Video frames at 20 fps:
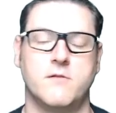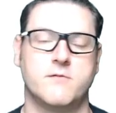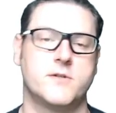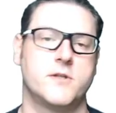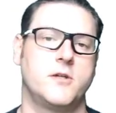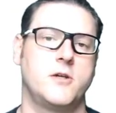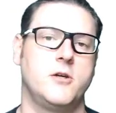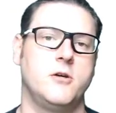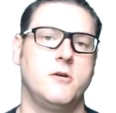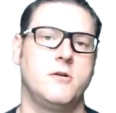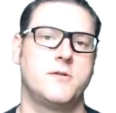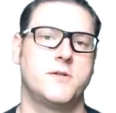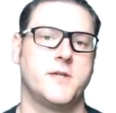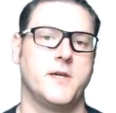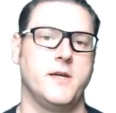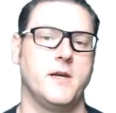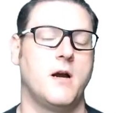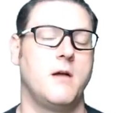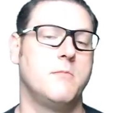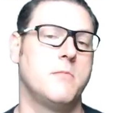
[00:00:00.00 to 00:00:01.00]
of
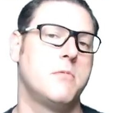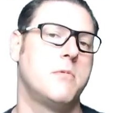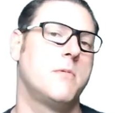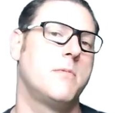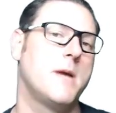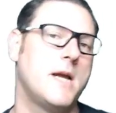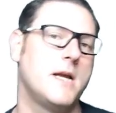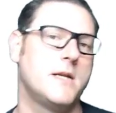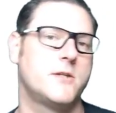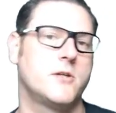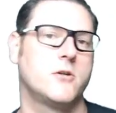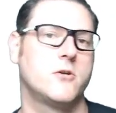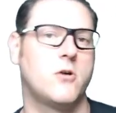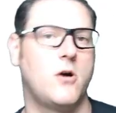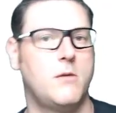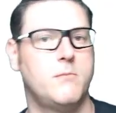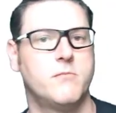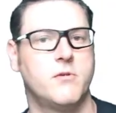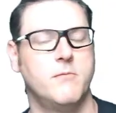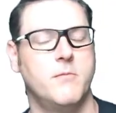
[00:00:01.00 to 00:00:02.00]
security, I'm prepared to
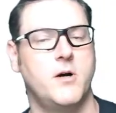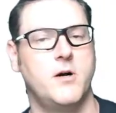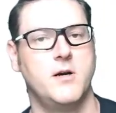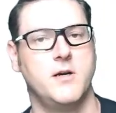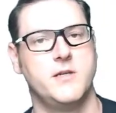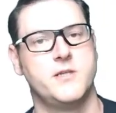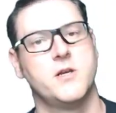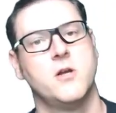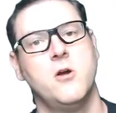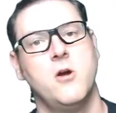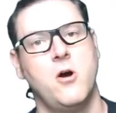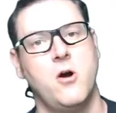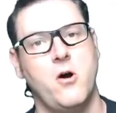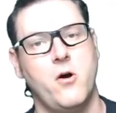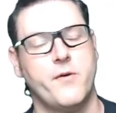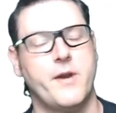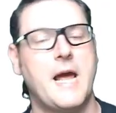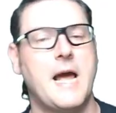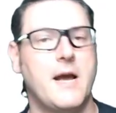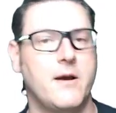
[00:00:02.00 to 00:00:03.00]
compromise
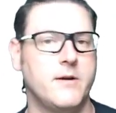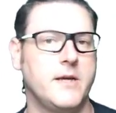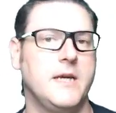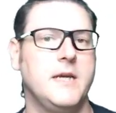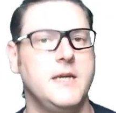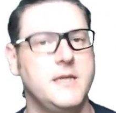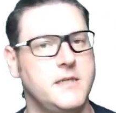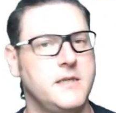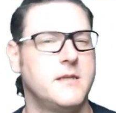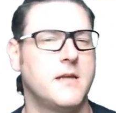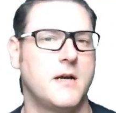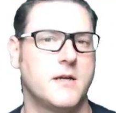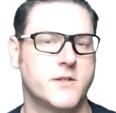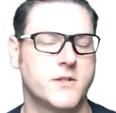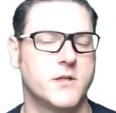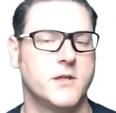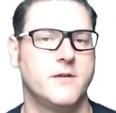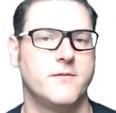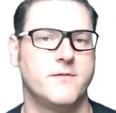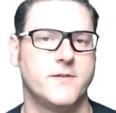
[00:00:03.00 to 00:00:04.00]
on how easy
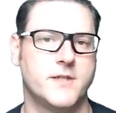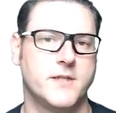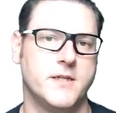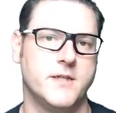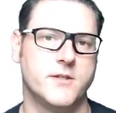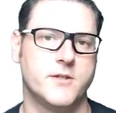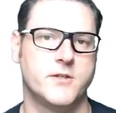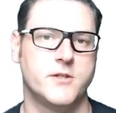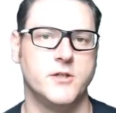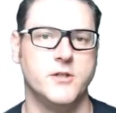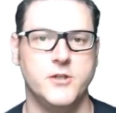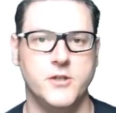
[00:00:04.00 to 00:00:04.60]
that service is to